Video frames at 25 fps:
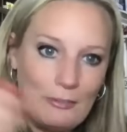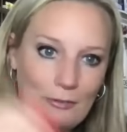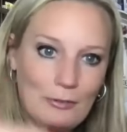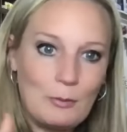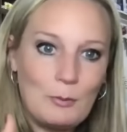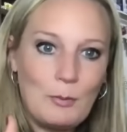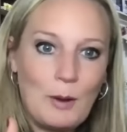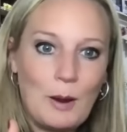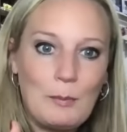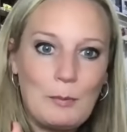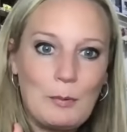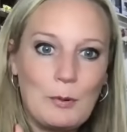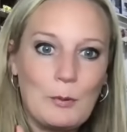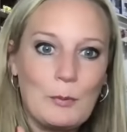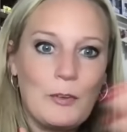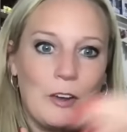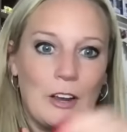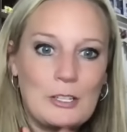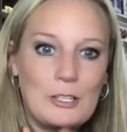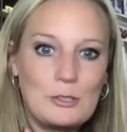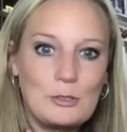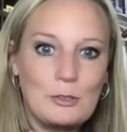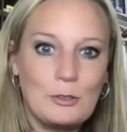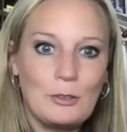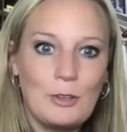from my
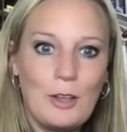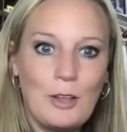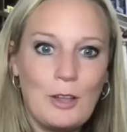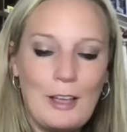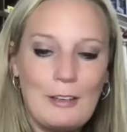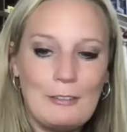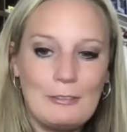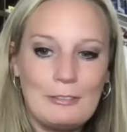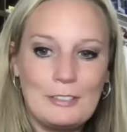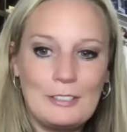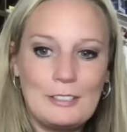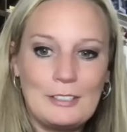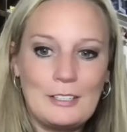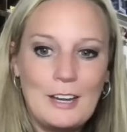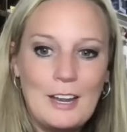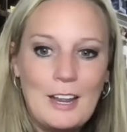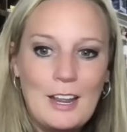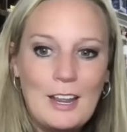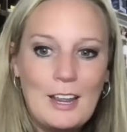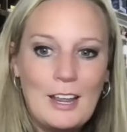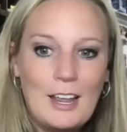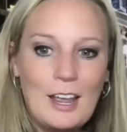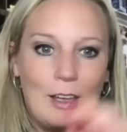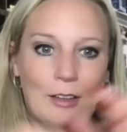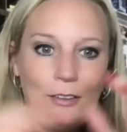professional life, and
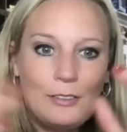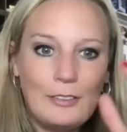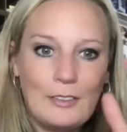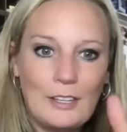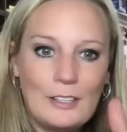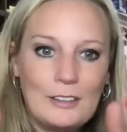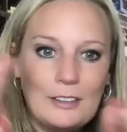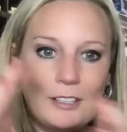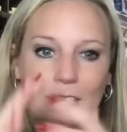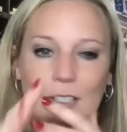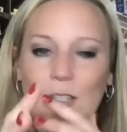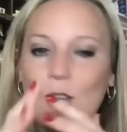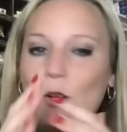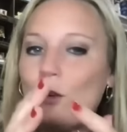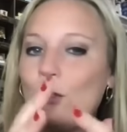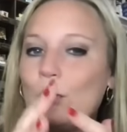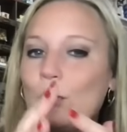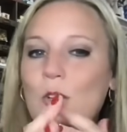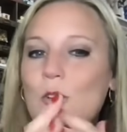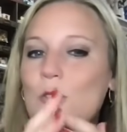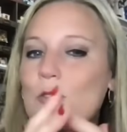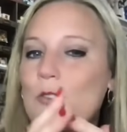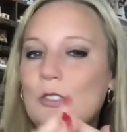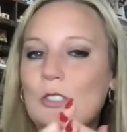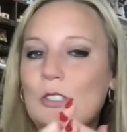that they don't
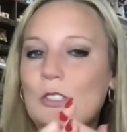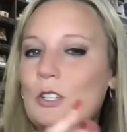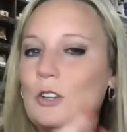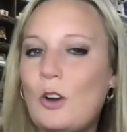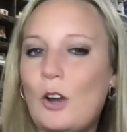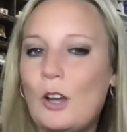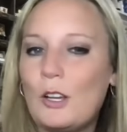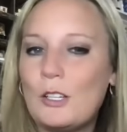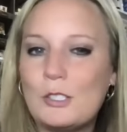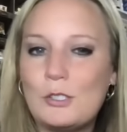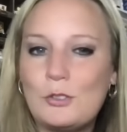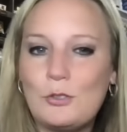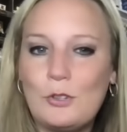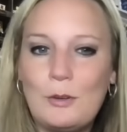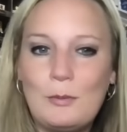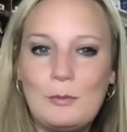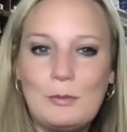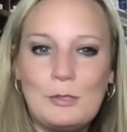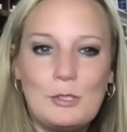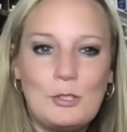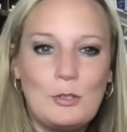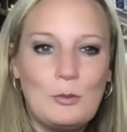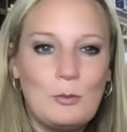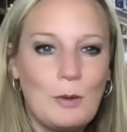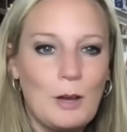usually cross
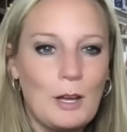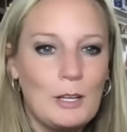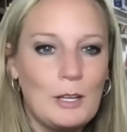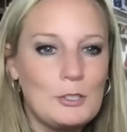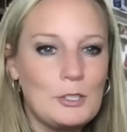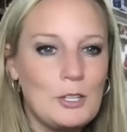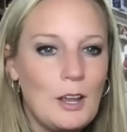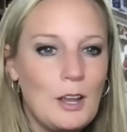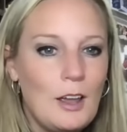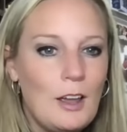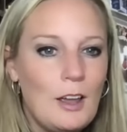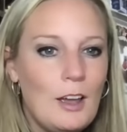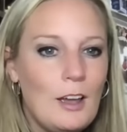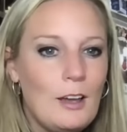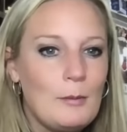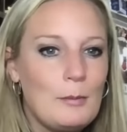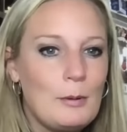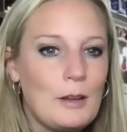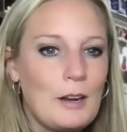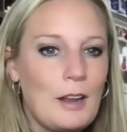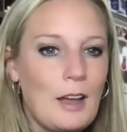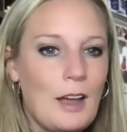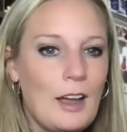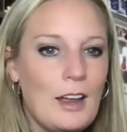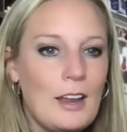streams too much.
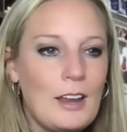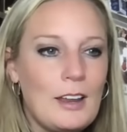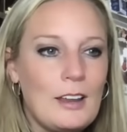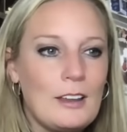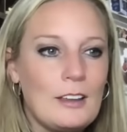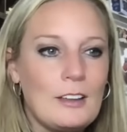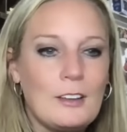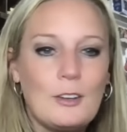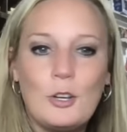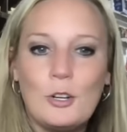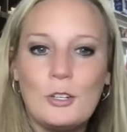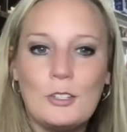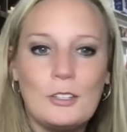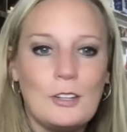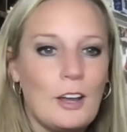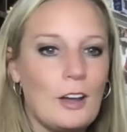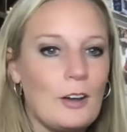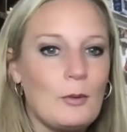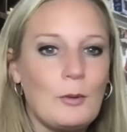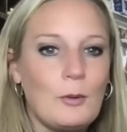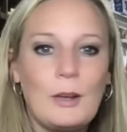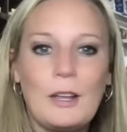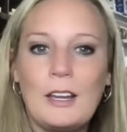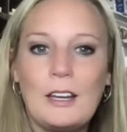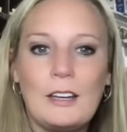But I could
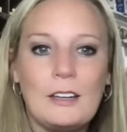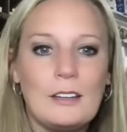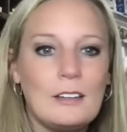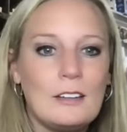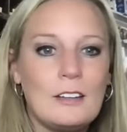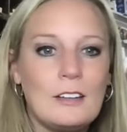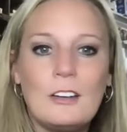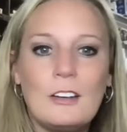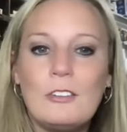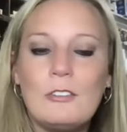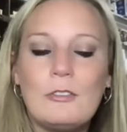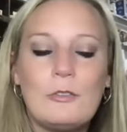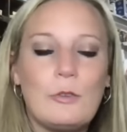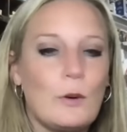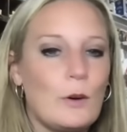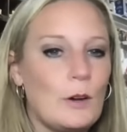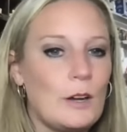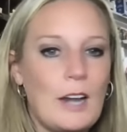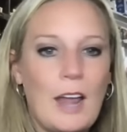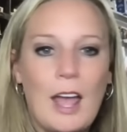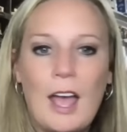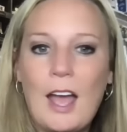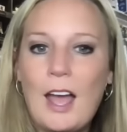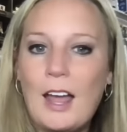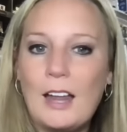not wait for an
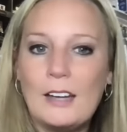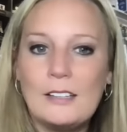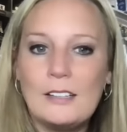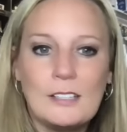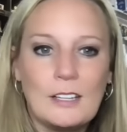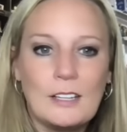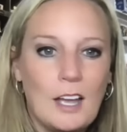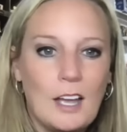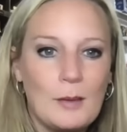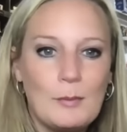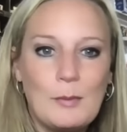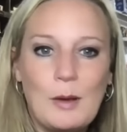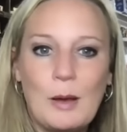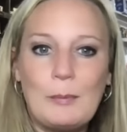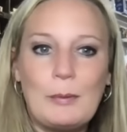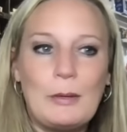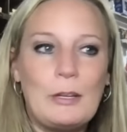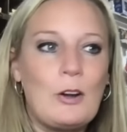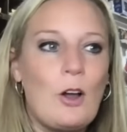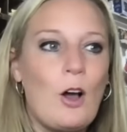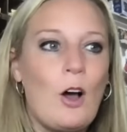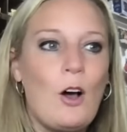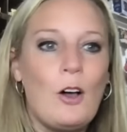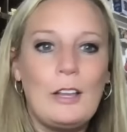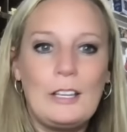ad to come up,
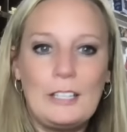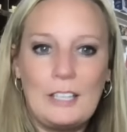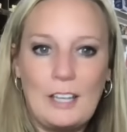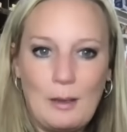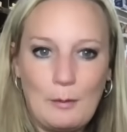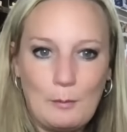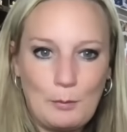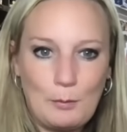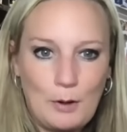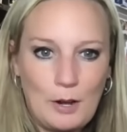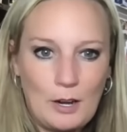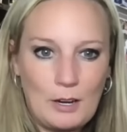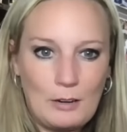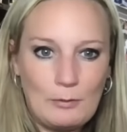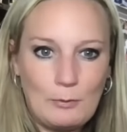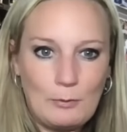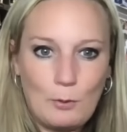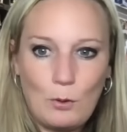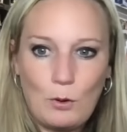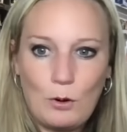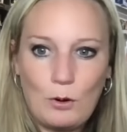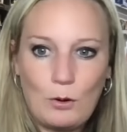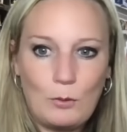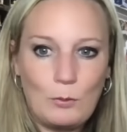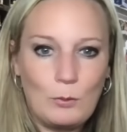and all I kept praying
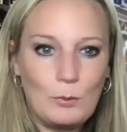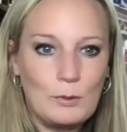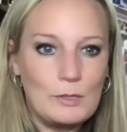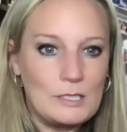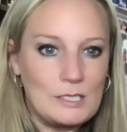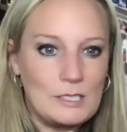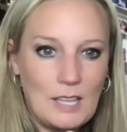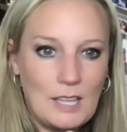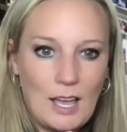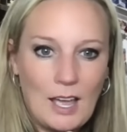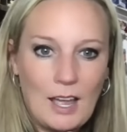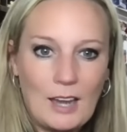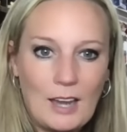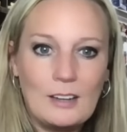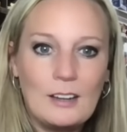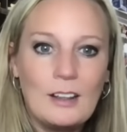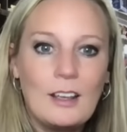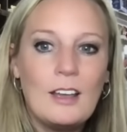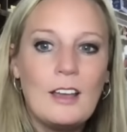for was that